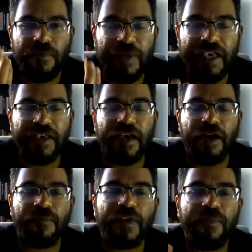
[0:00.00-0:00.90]
being
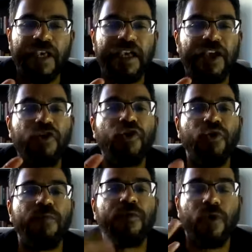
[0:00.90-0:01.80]
a
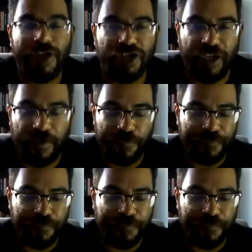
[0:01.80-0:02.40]
group question.